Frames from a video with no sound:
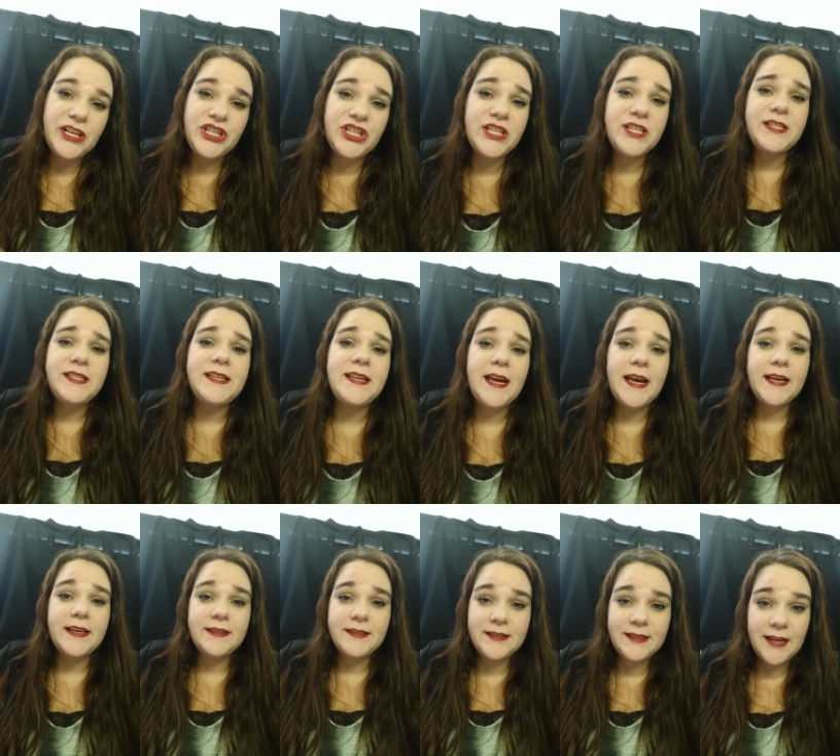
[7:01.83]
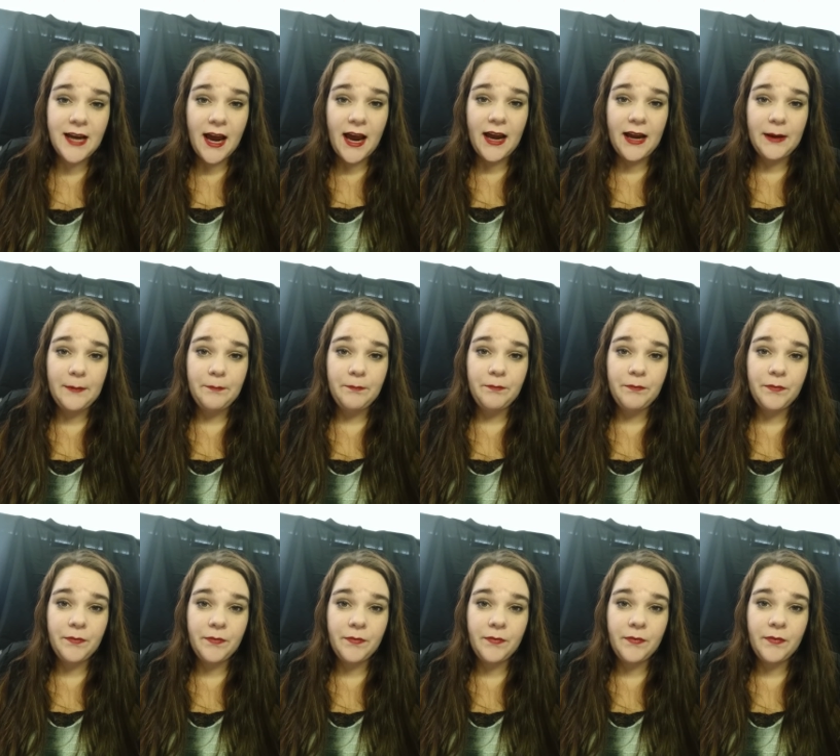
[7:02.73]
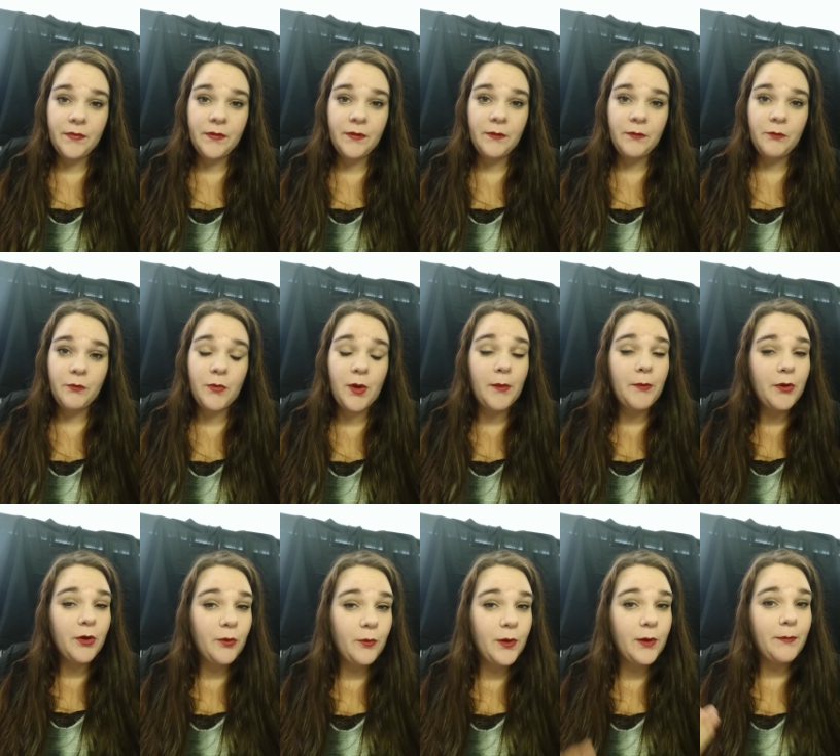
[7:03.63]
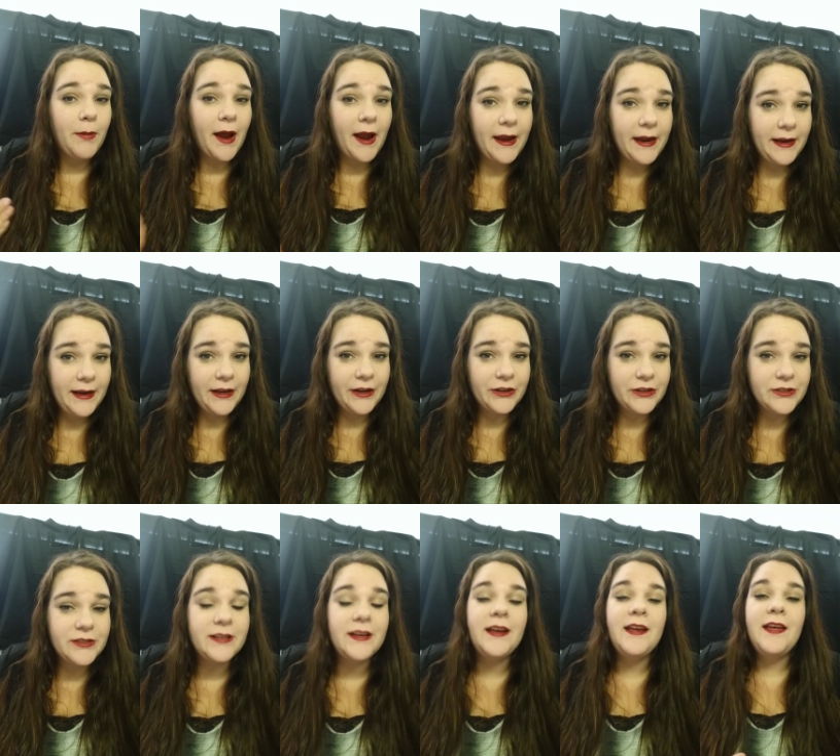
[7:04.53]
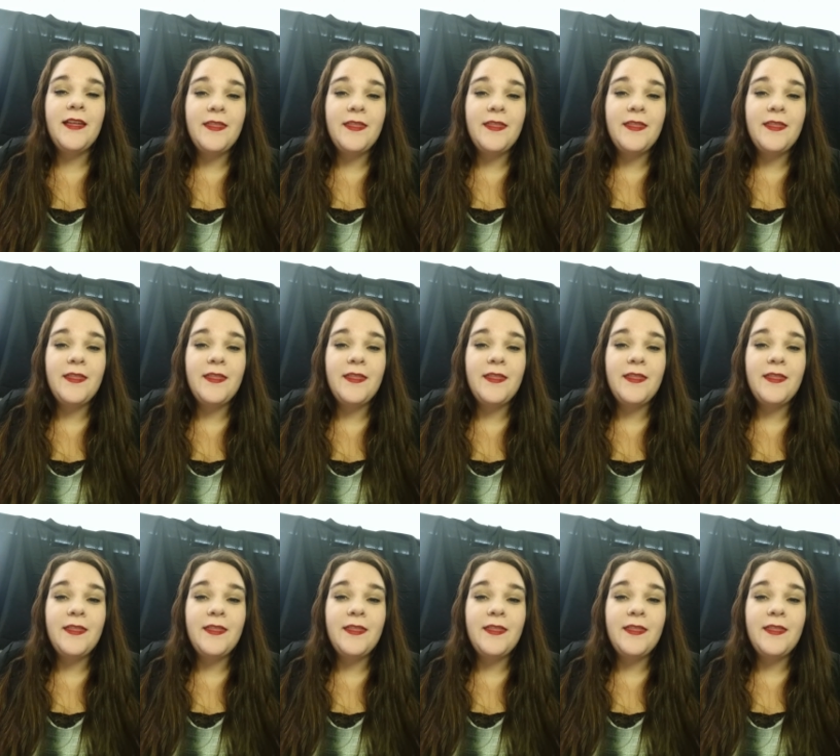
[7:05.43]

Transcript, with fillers: It just takes time. Remember, we're pioneers